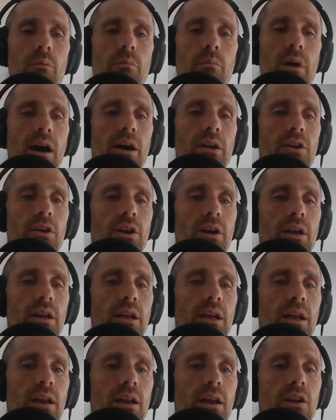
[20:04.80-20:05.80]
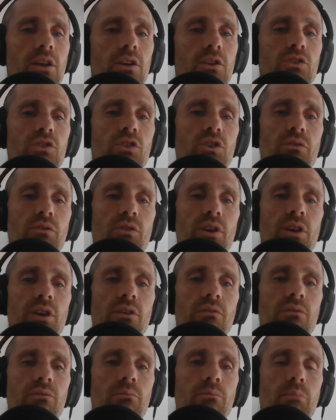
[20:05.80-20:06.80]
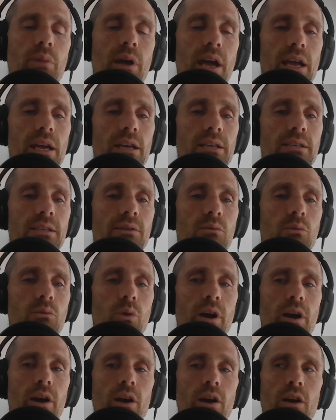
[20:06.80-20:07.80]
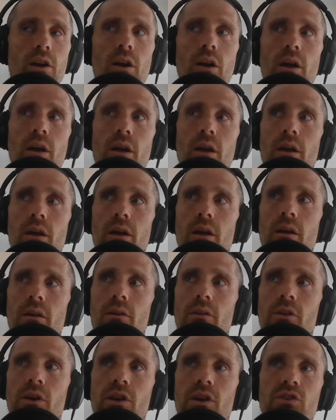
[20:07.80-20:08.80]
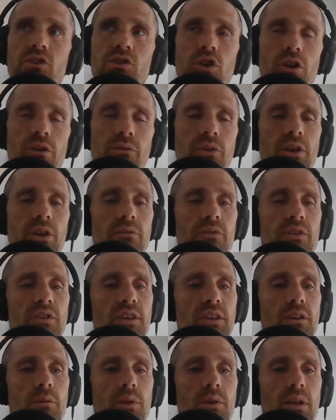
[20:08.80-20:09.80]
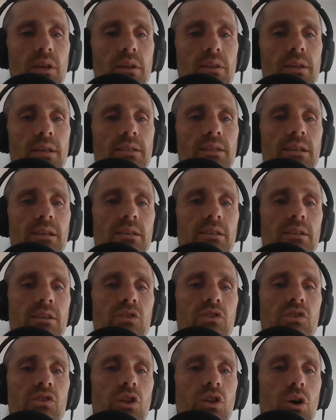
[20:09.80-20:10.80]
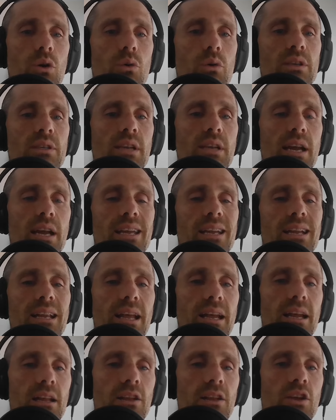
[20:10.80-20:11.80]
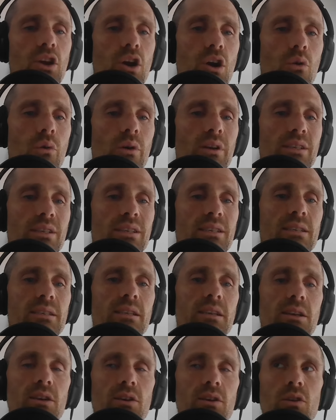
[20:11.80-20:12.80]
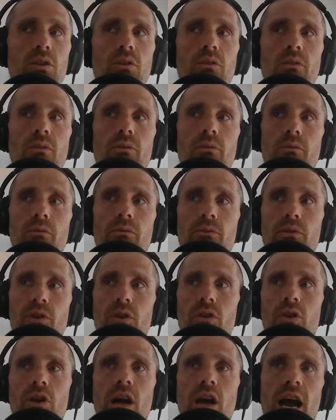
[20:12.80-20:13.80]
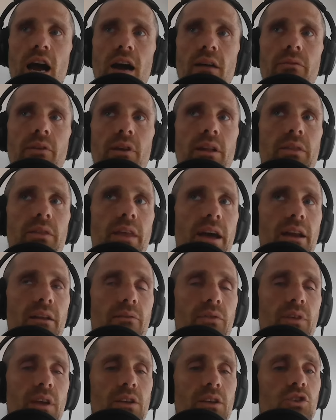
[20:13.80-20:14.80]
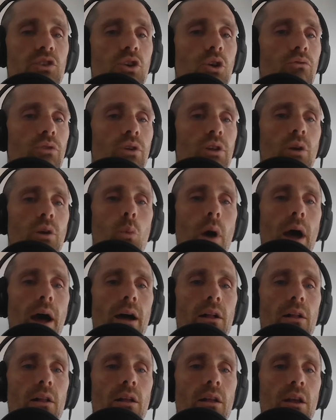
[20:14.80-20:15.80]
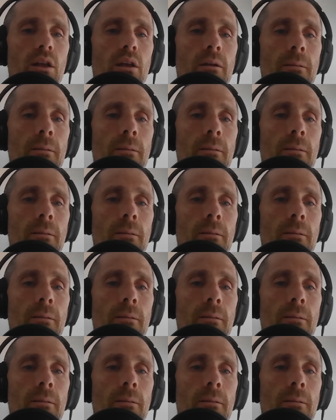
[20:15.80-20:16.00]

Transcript: a moderate and a conservative pace where the conservative is going to be this is the slowest i can likely go and still feel confident that if things go really well